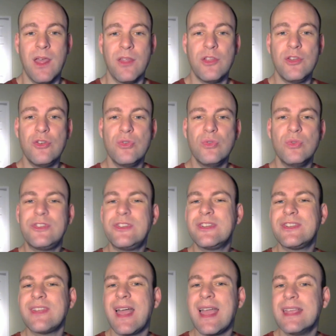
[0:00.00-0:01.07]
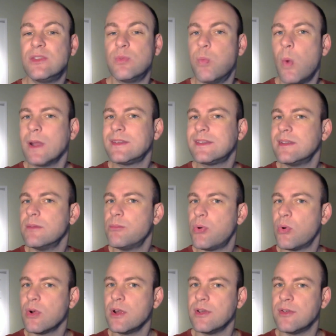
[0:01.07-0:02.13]
The news decides what's
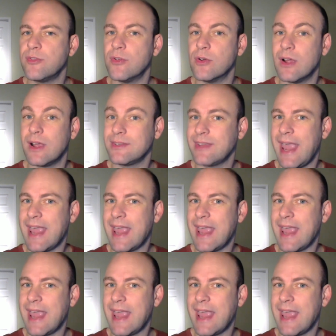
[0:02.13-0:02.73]
important for us